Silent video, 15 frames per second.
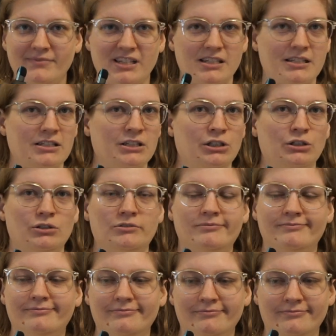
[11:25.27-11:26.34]
this little
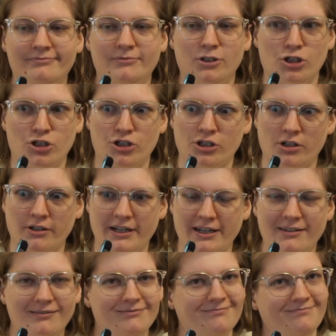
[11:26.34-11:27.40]

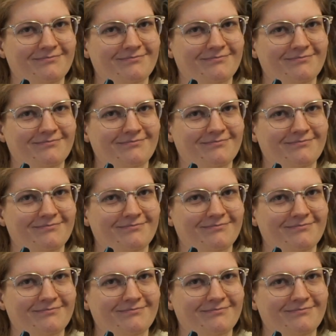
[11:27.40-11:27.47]
journey